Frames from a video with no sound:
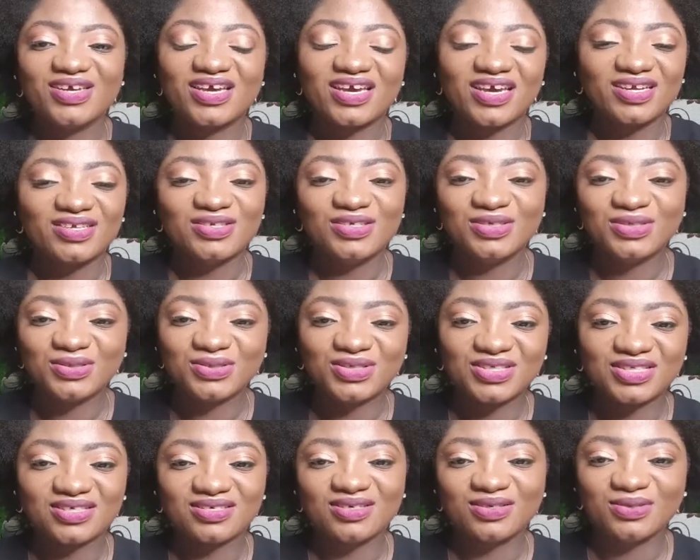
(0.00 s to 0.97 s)
you can
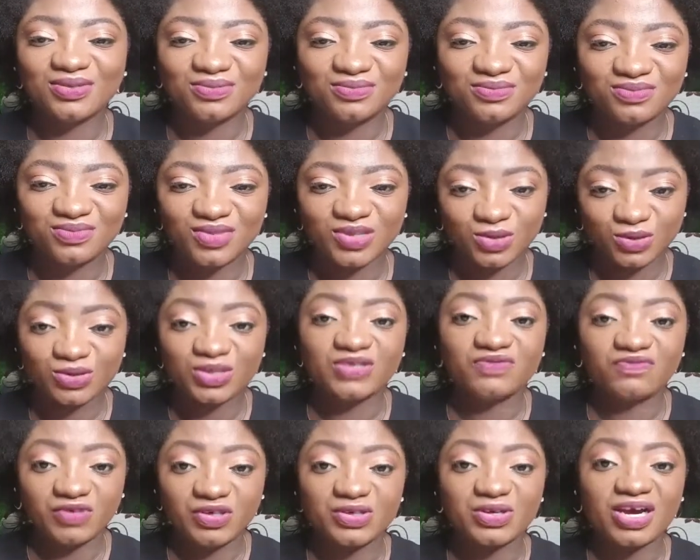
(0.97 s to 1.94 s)
use
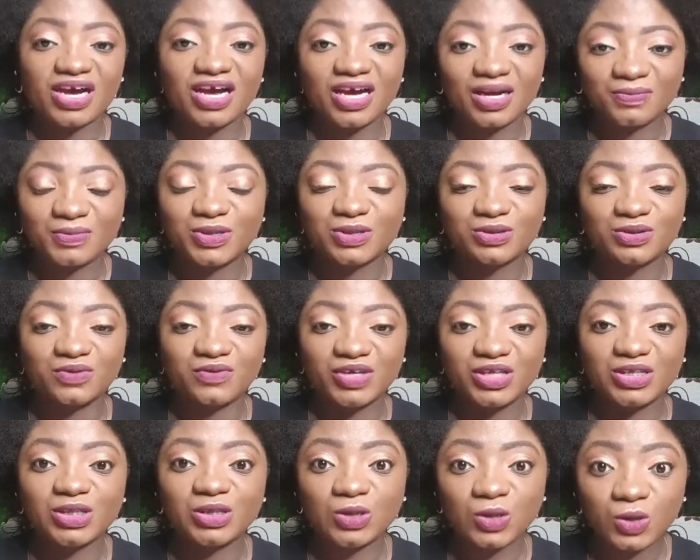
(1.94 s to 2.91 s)
those video apps to
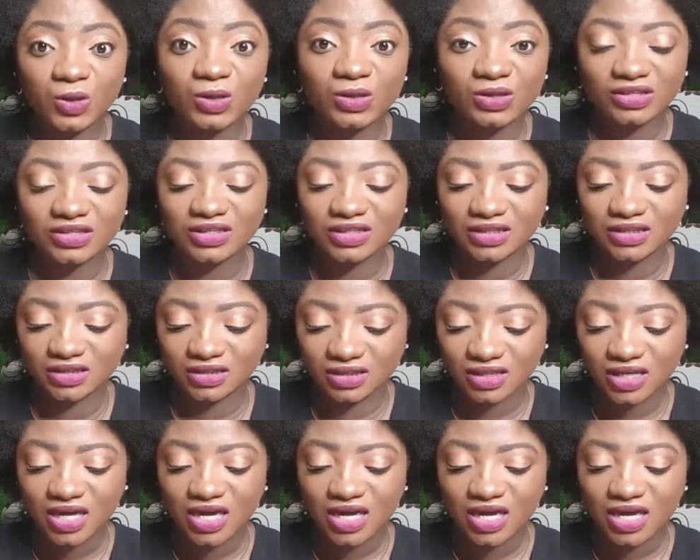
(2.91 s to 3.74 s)
create your content.